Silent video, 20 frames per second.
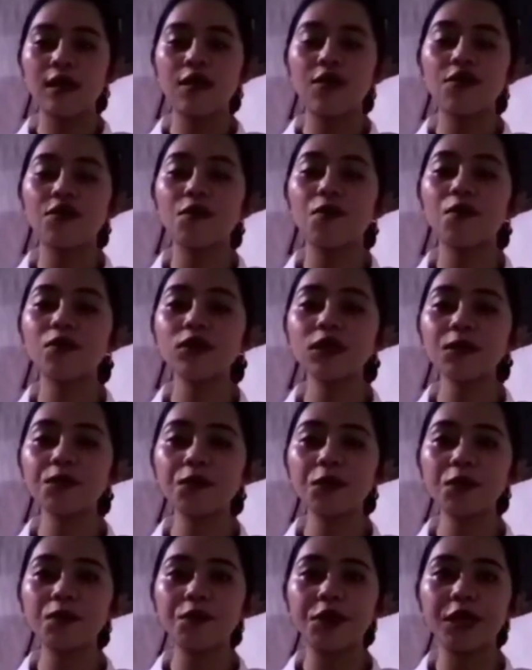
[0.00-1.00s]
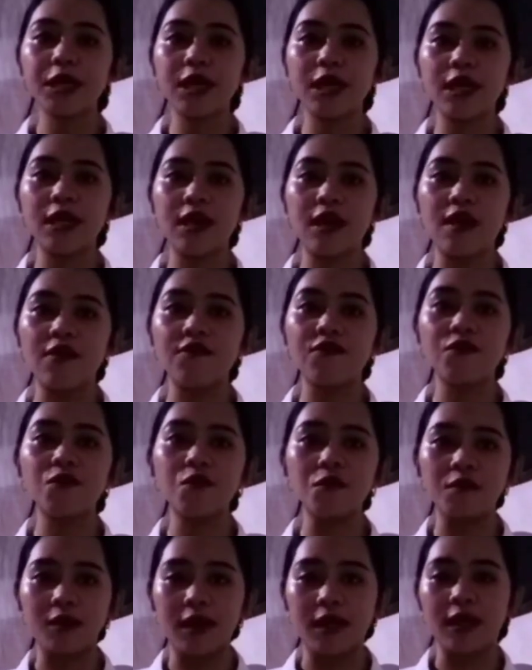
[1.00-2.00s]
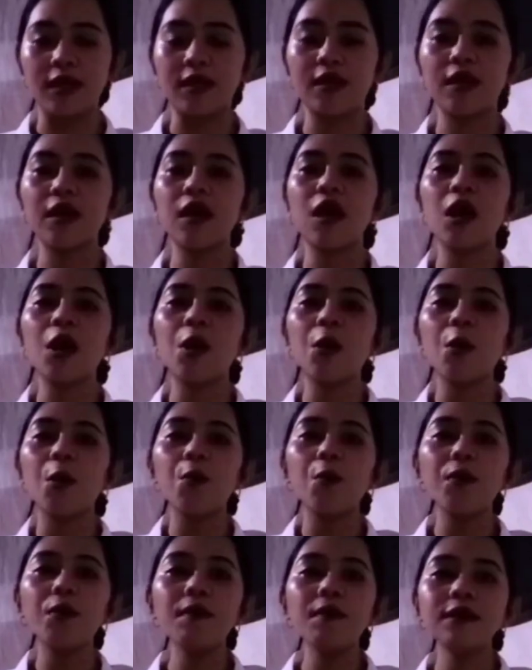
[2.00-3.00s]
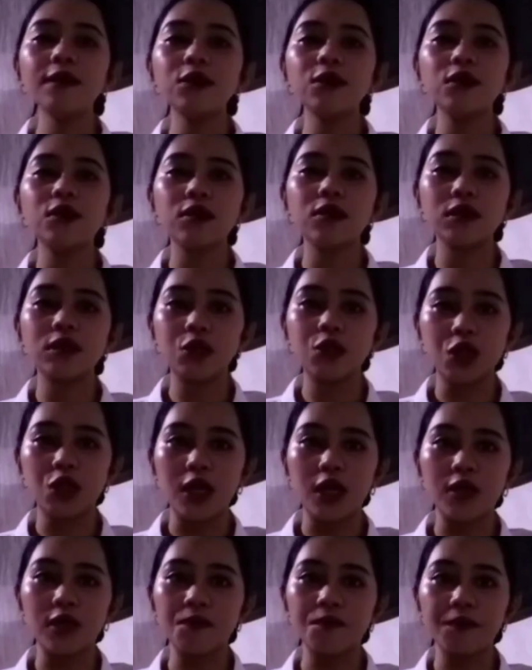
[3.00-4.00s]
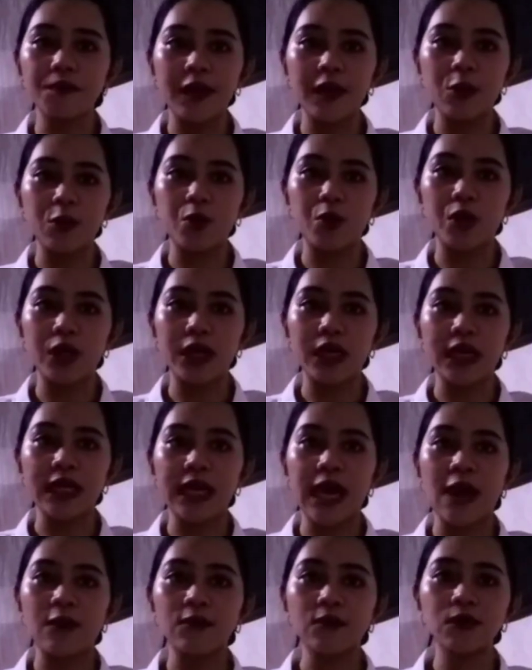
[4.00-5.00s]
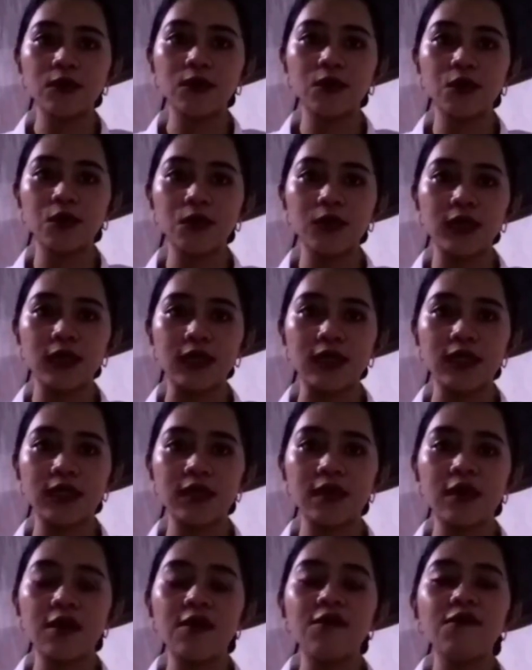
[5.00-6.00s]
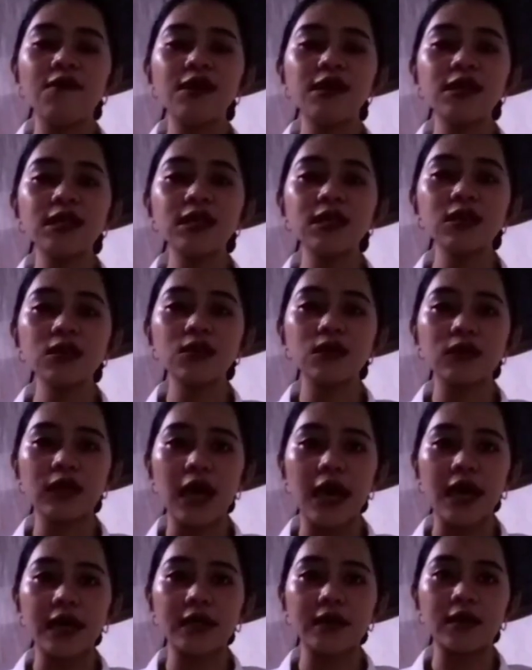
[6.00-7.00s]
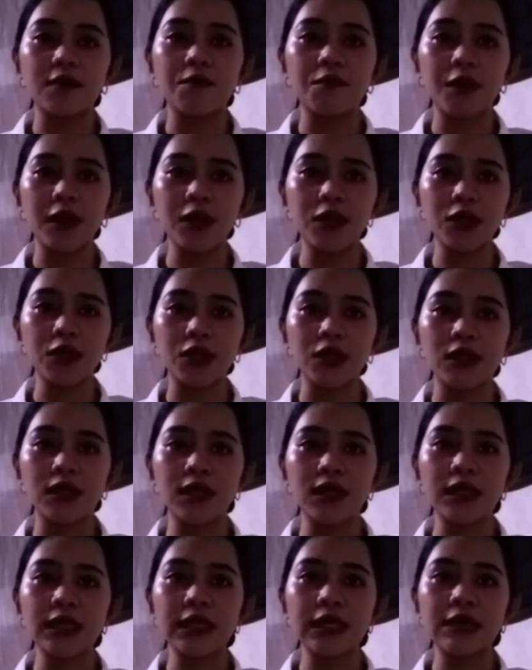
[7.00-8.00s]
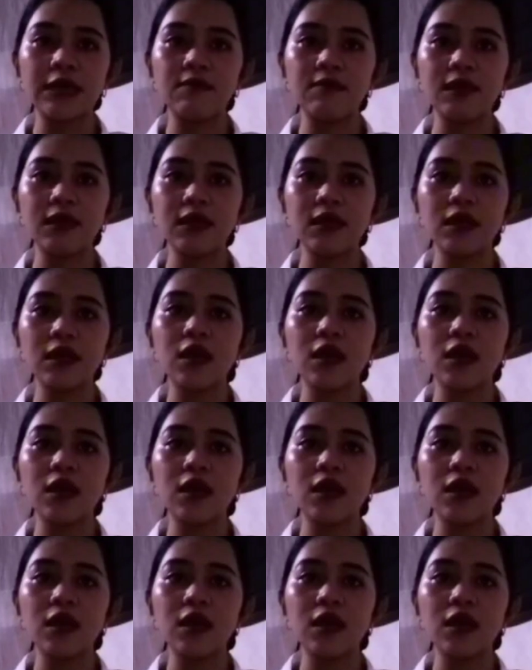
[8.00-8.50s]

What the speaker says: The multiple burden of women. Women juggle paid work and household duties, facing societal pressure that limit